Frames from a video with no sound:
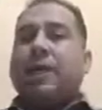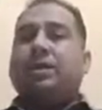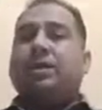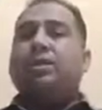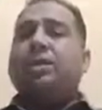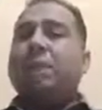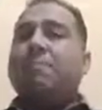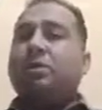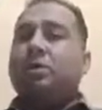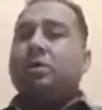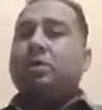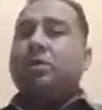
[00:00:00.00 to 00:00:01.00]
in the
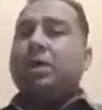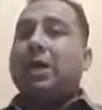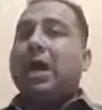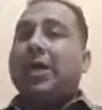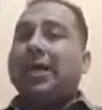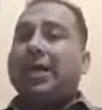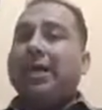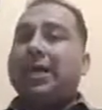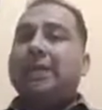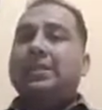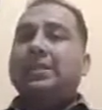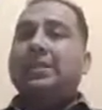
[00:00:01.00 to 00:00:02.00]
chapter An
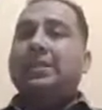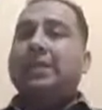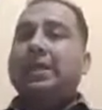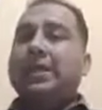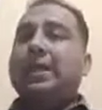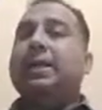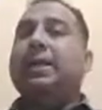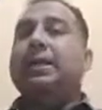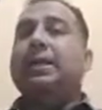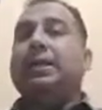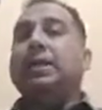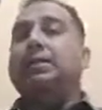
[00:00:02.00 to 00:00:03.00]
Angel in
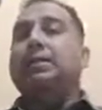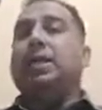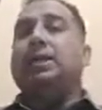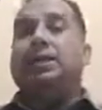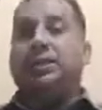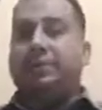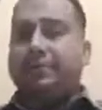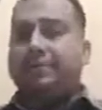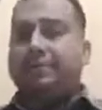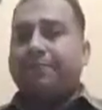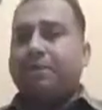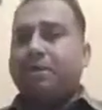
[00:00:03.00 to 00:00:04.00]
Disguise.
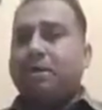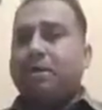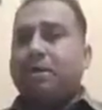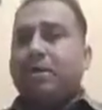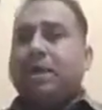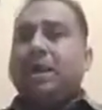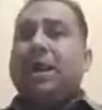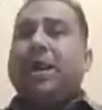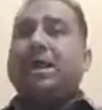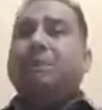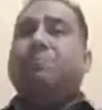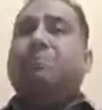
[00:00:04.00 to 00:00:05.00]

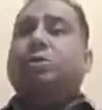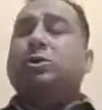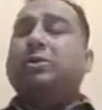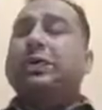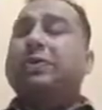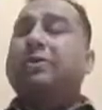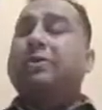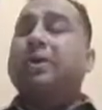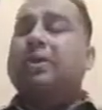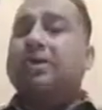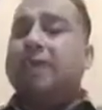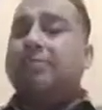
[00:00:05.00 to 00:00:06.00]
Let's proceed with
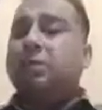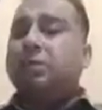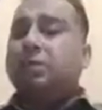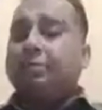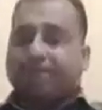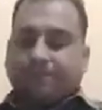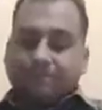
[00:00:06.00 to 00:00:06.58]
the chapter.